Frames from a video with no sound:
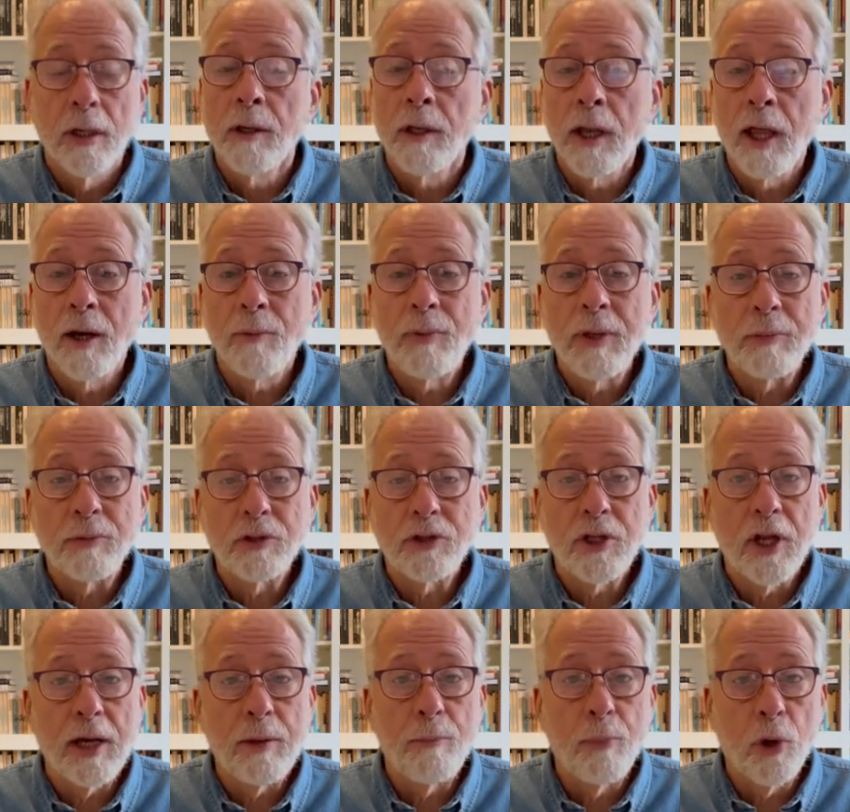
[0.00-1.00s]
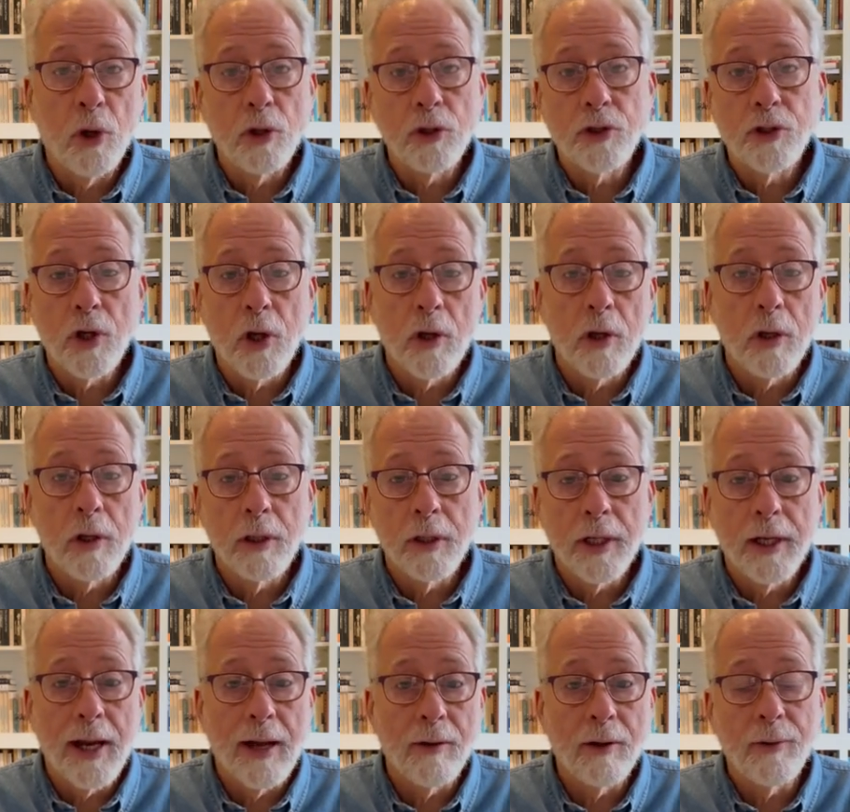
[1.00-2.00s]
A lot of people study bird song
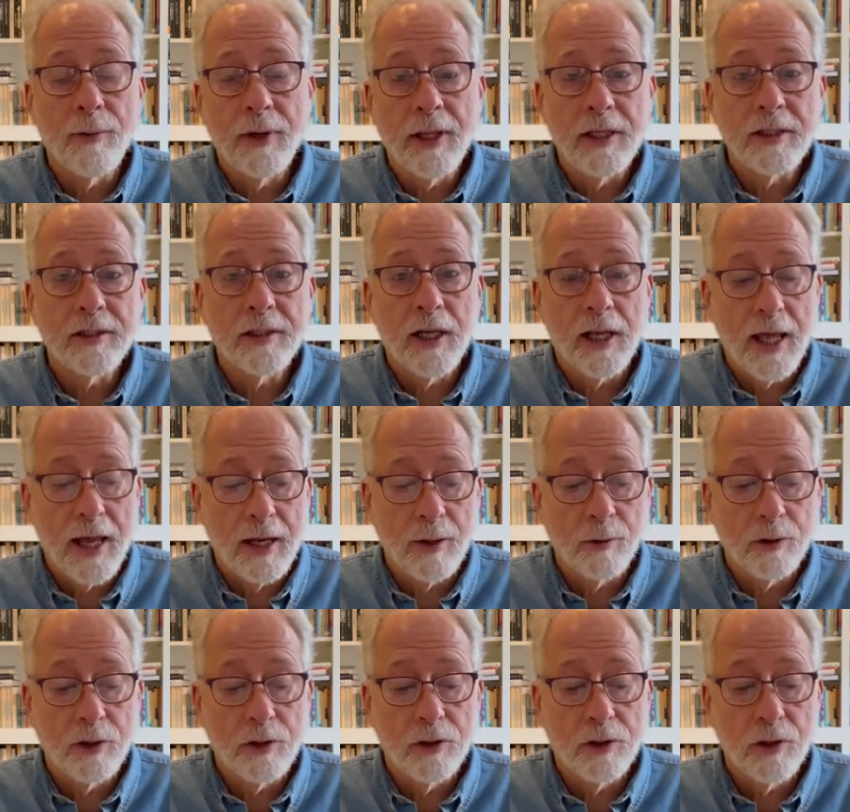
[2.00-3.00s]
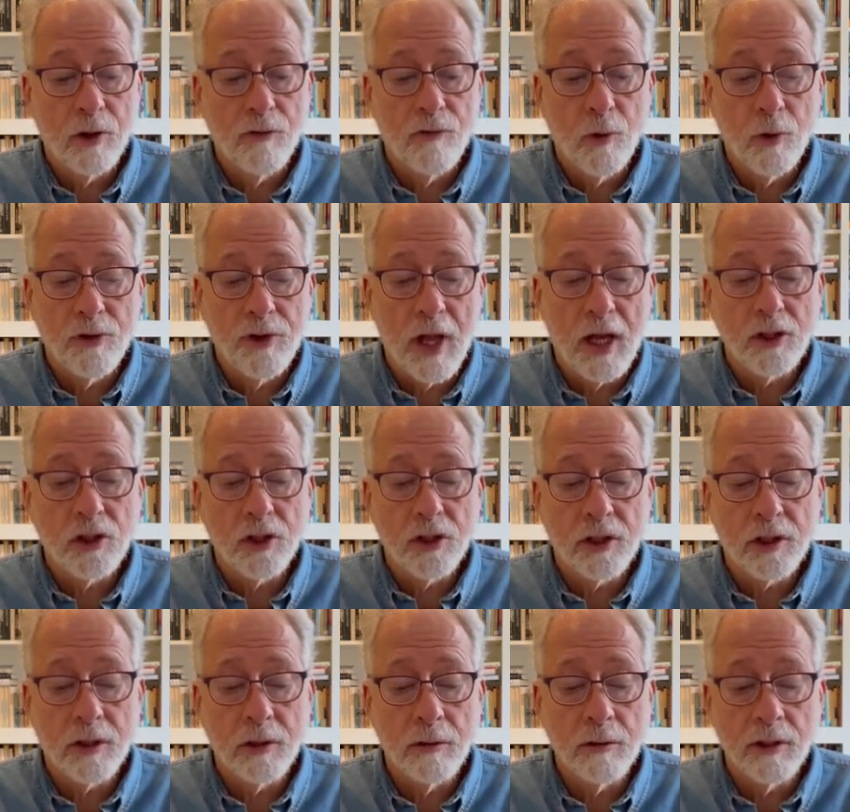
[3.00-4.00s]
and how it relates to language and so forth, not
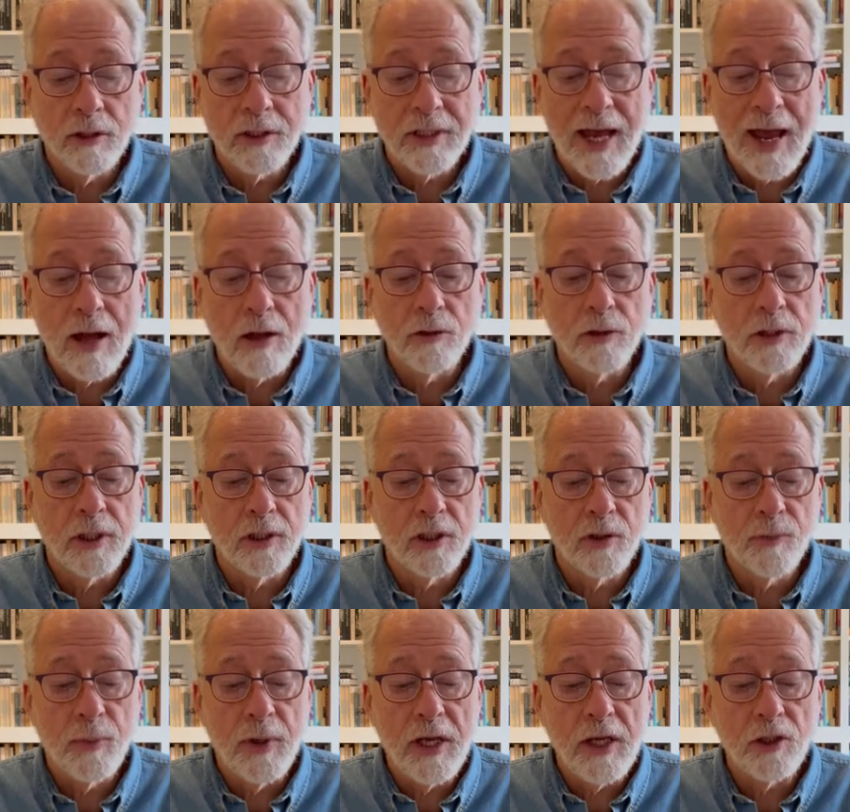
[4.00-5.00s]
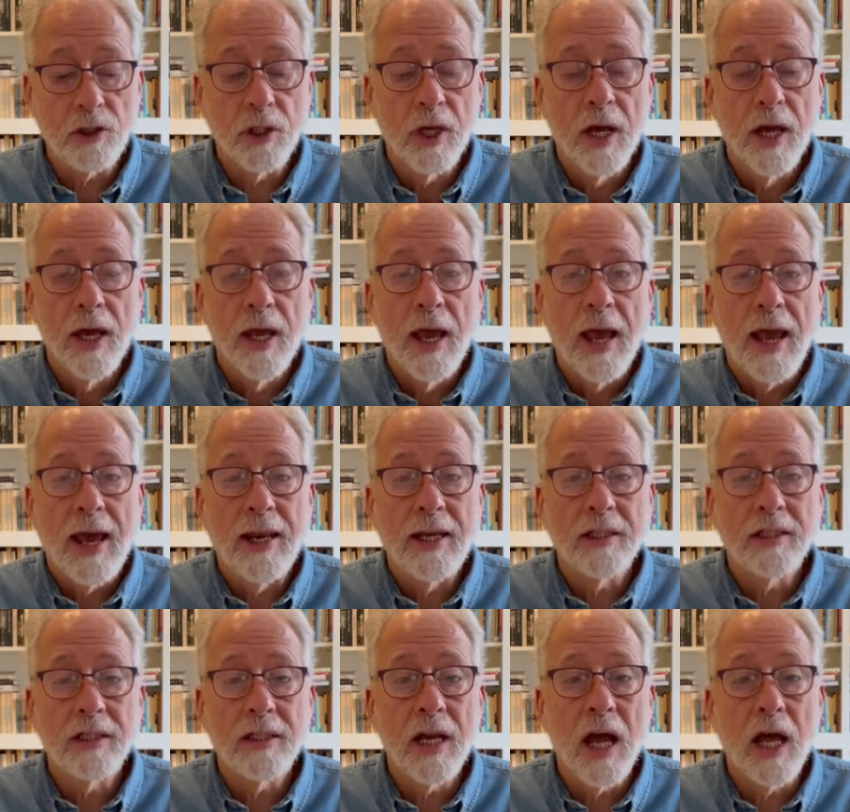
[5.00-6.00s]
just sounds and speech, and
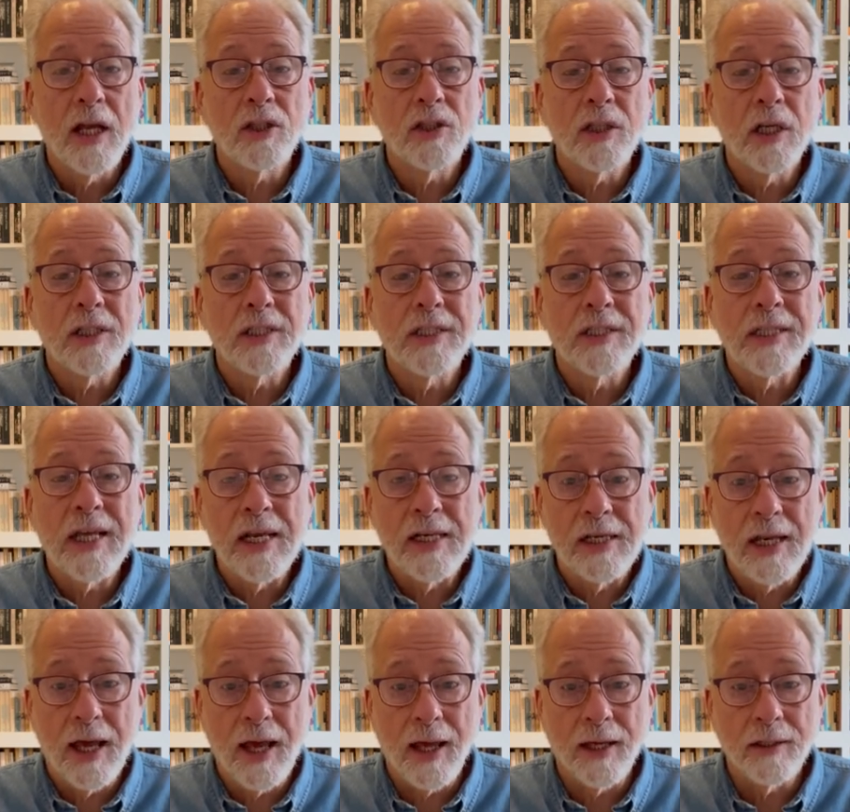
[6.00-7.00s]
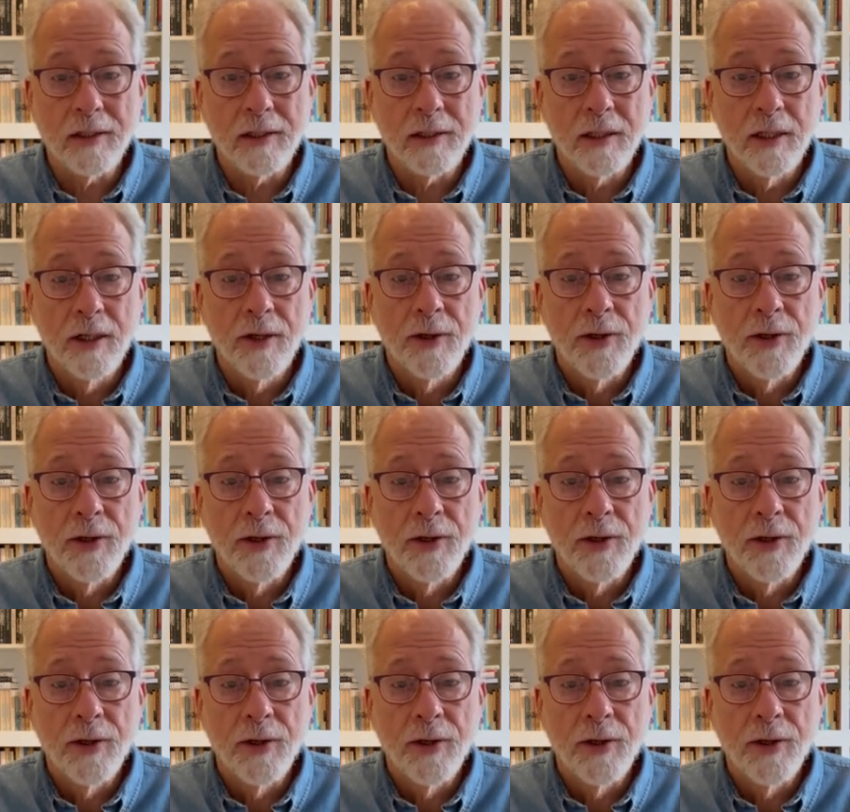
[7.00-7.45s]
it's not just syntax.